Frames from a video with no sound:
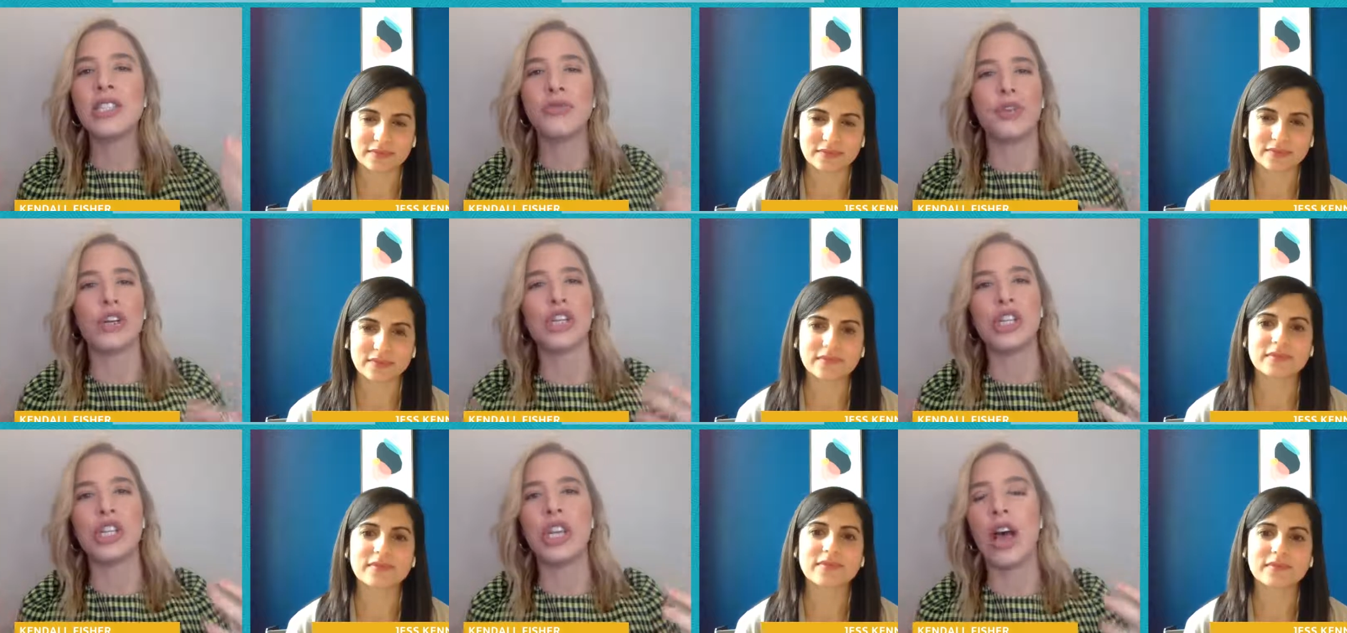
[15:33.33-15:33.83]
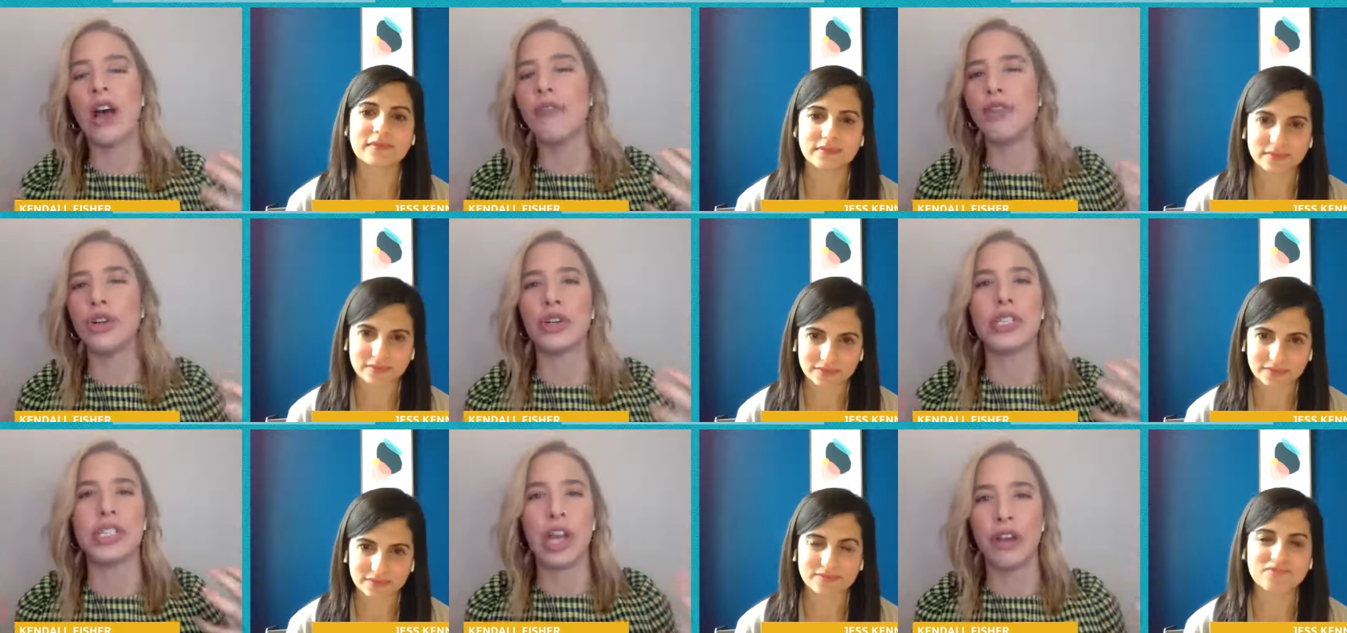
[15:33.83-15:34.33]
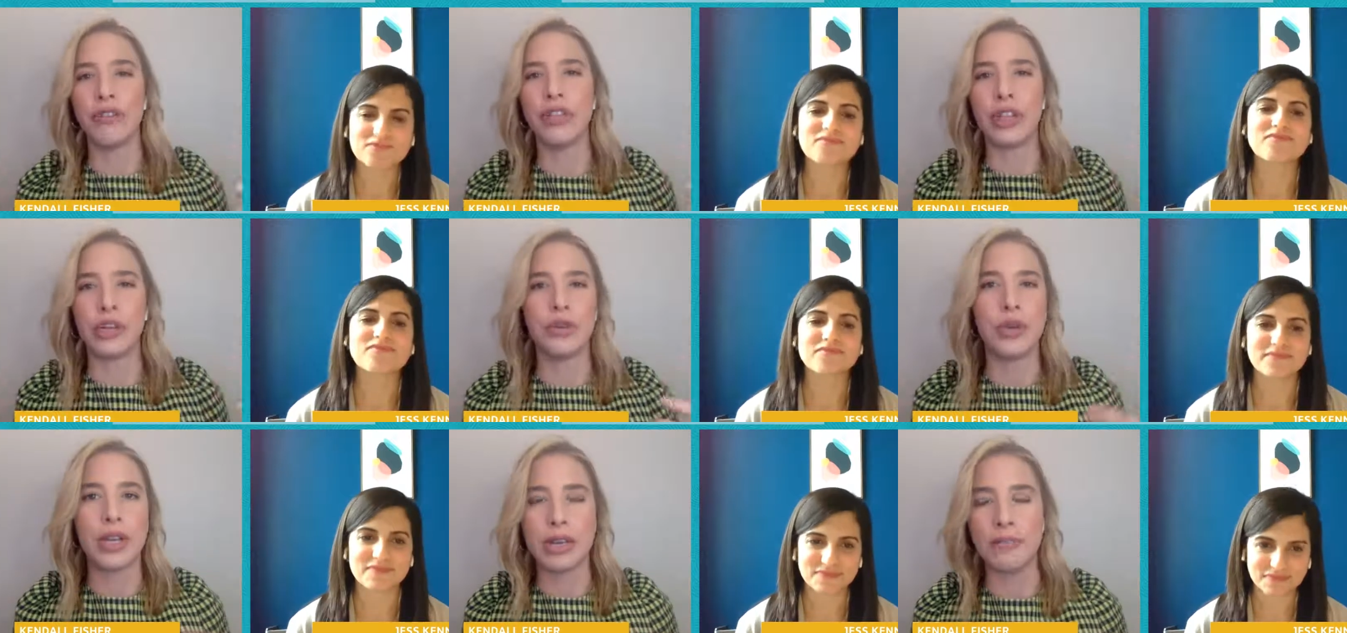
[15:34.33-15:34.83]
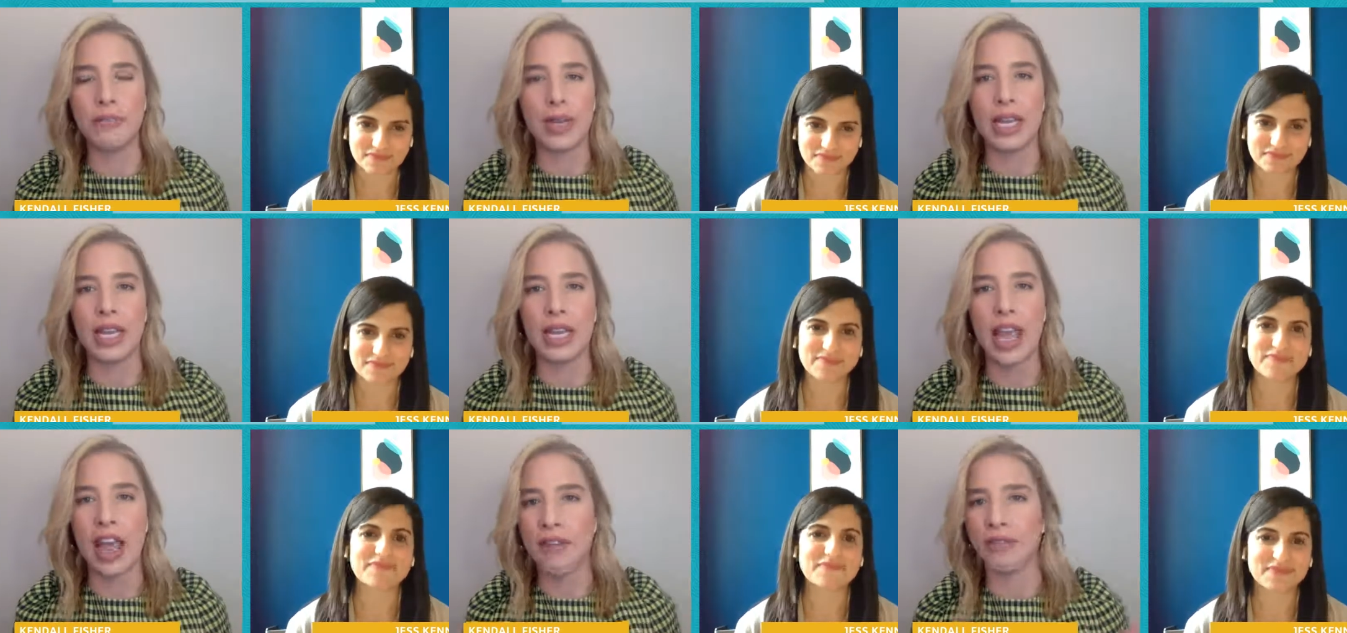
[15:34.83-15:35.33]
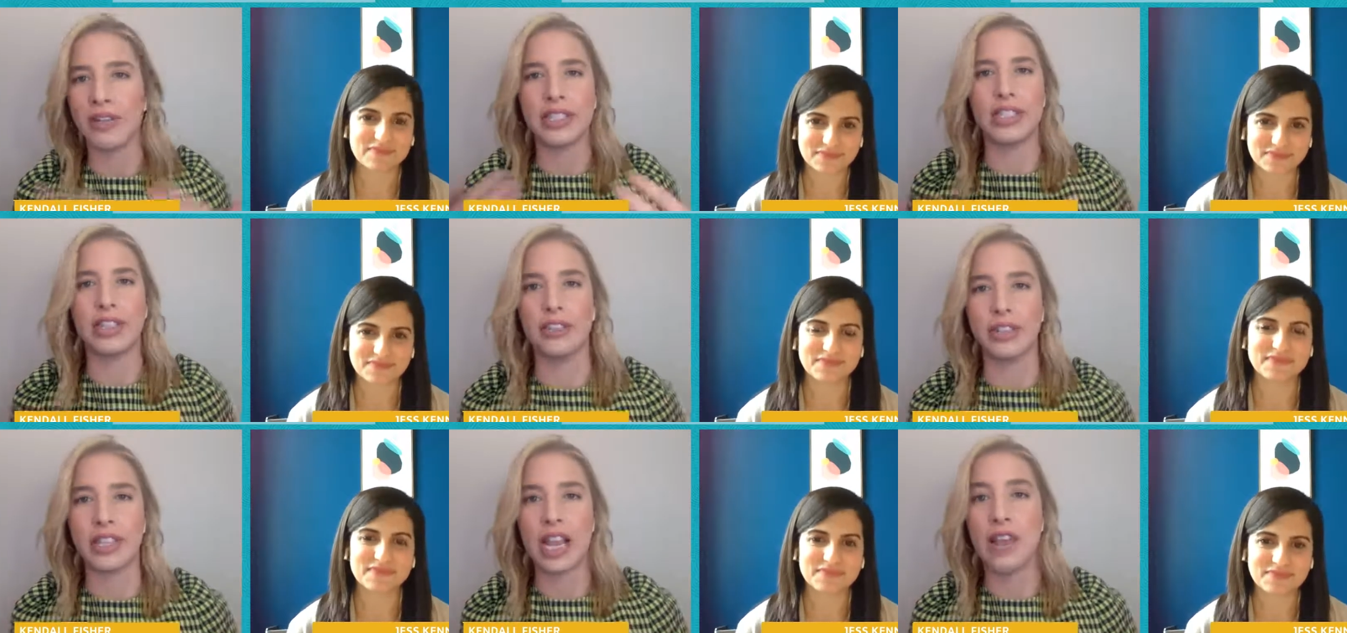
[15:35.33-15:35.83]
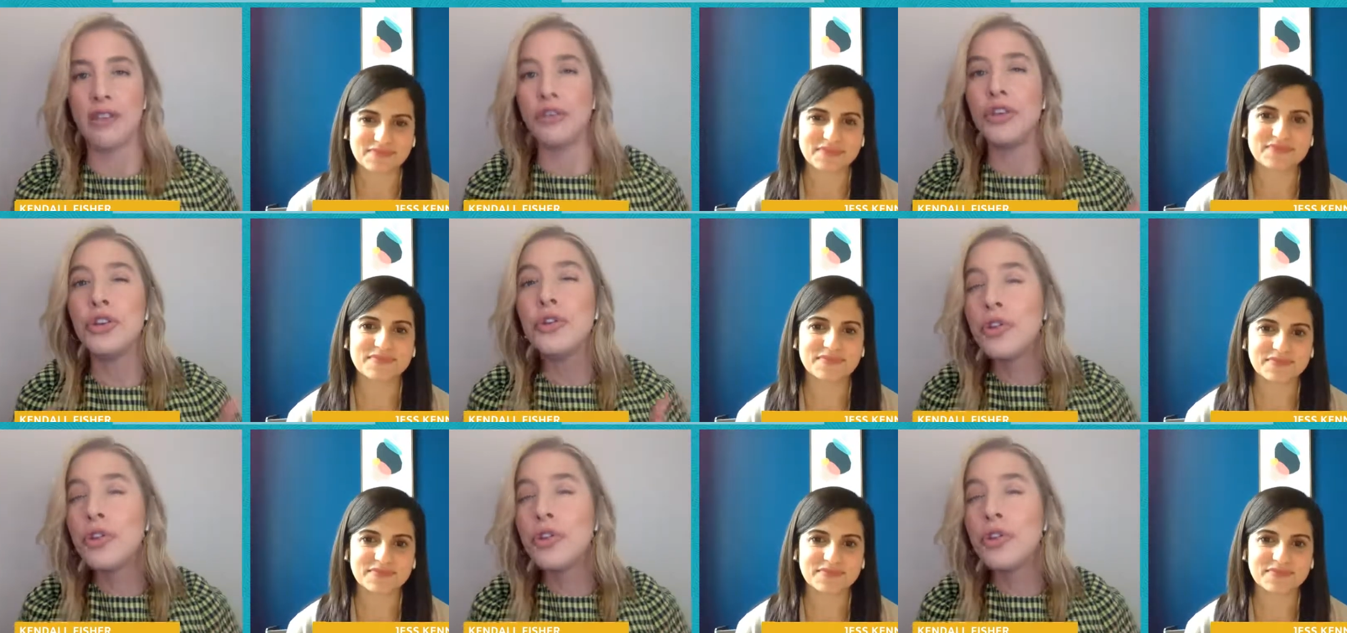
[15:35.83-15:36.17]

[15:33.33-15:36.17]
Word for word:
Speaker 1: best version of yourself that you can be every single day.